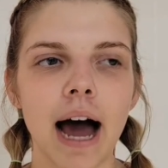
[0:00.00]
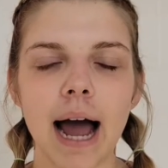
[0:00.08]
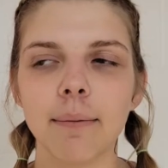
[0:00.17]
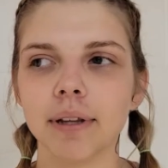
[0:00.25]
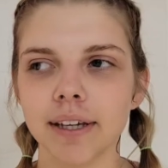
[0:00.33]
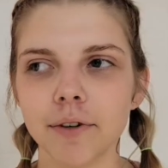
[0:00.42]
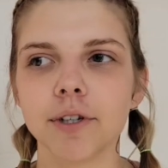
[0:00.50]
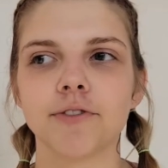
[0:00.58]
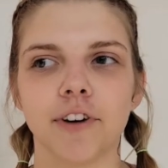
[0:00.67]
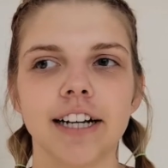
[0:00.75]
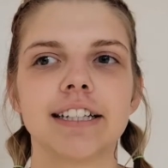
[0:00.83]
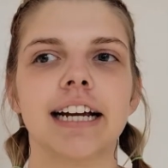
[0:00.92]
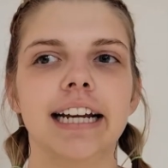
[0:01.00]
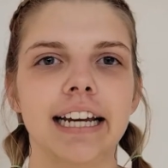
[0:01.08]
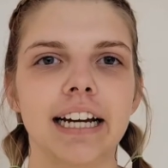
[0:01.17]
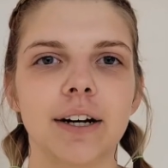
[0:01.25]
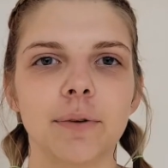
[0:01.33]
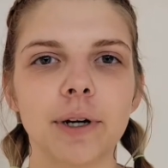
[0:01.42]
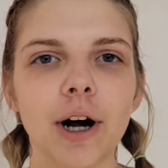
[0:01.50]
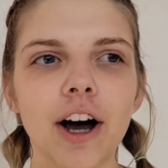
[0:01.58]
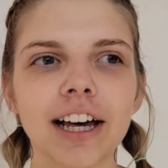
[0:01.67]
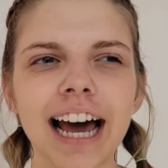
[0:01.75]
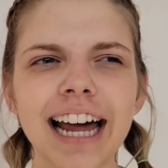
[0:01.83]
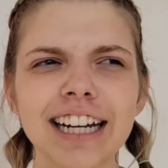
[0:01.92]
I believe it was Frank's idea. We were
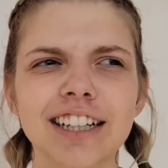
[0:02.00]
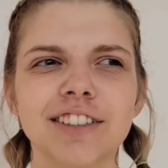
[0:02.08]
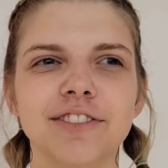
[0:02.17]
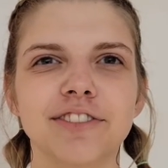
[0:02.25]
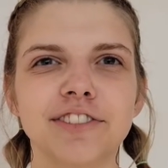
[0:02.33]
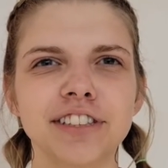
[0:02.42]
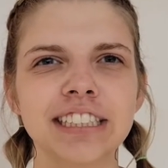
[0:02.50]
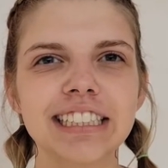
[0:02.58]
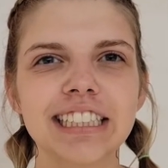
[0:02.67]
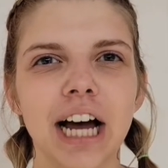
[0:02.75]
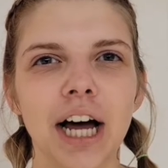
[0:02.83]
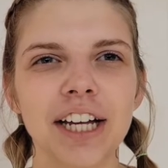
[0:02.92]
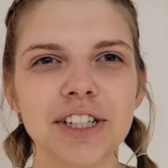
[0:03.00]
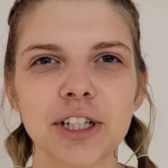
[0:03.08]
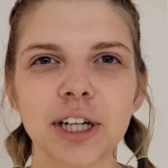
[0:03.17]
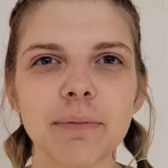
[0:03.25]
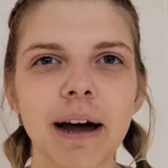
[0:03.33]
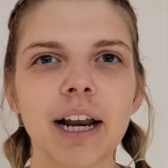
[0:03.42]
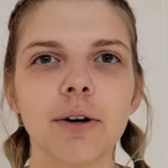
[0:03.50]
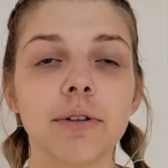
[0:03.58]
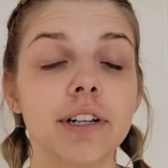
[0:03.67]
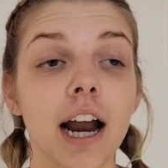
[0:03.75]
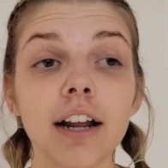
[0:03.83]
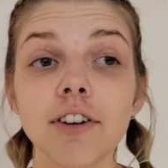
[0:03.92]
all kind of unsure about it.
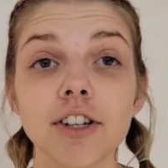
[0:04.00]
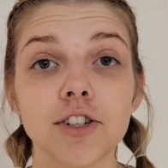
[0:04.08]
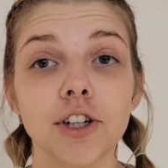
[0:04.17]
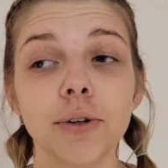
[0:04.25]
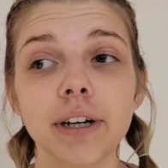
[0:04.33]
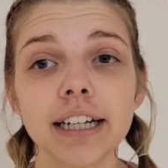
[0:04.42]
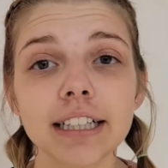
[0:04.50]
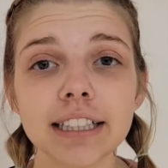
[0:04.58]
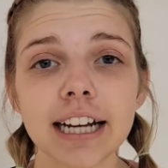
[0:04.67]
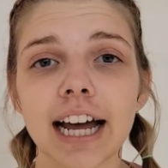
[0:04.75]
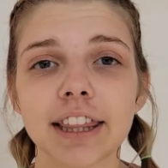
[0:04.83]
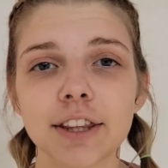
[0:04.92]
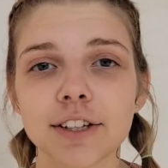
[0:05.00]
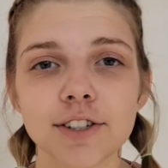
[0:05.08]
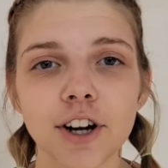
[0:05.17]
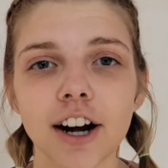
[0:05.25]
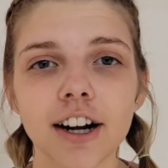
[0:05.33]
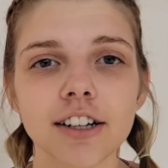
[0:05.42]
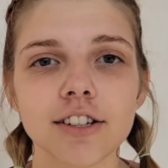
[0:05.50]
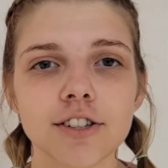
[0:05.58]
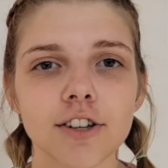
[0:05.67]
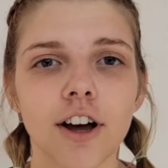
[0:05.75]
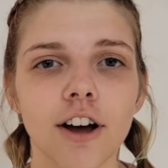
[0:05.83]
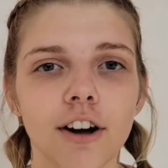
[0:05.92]
None of us knew it at the start,
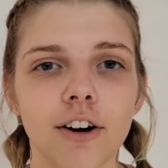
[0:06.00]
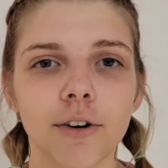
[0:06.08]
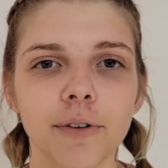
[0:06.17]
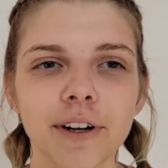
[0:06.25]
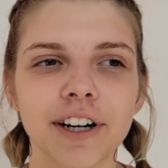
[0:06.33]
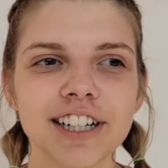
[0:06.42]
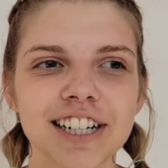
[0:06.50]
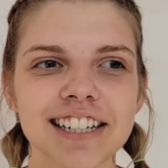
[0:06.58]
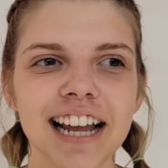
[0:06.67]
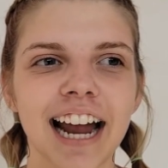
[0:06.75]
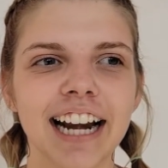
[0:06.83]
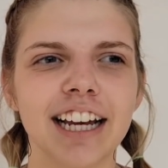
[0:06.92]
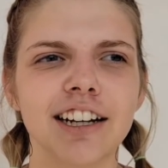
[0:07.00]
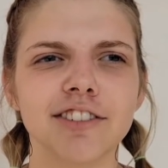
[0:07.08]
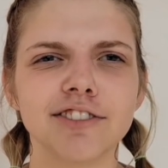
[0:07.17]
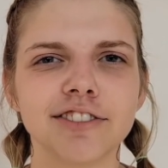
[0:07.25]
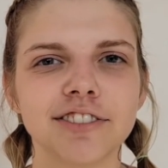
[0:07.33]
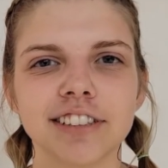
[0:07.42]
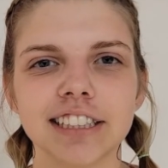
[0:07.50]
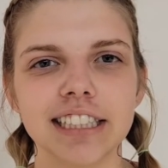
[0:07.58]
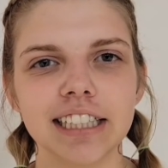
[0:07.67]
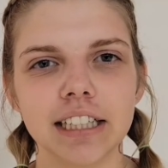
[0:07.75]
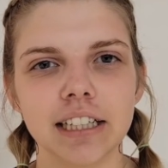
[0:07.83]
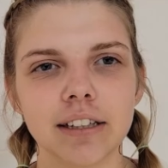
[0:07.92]
so we were just kind of
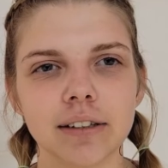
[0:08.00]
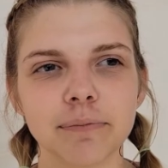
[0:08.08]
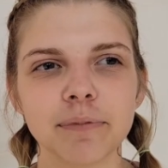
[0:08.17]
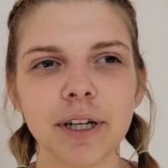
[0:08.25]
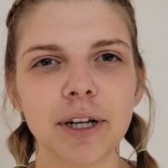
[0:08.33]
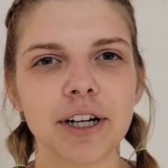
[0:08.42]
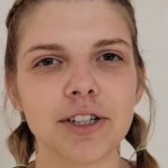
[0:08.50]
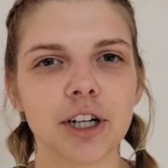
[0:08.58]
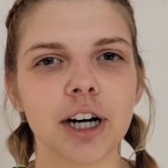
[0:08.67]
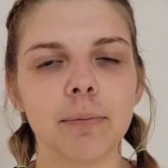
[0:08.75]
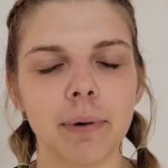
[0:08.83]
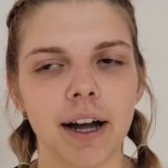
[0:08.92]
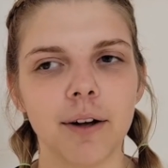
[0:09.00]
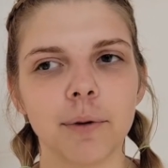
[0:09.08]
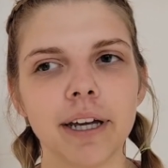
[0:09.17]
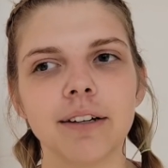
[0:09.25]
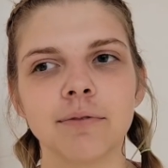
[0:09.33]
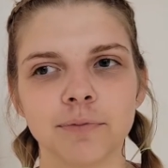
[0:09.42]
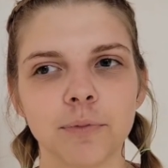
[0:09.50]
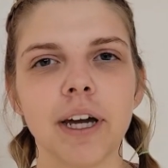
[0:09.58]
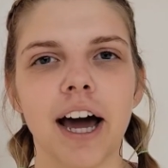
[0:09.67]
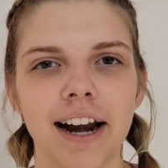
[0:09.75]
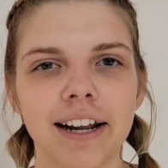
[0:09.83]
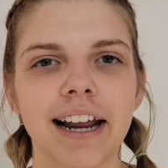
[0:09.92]
a little unsure, but we
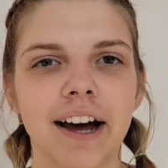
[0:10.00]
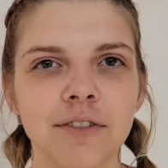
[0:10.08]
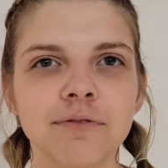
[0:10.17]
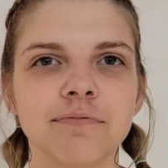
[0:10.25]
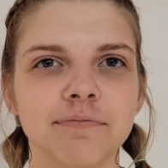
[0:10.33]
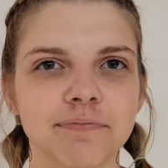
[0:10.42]
got it down.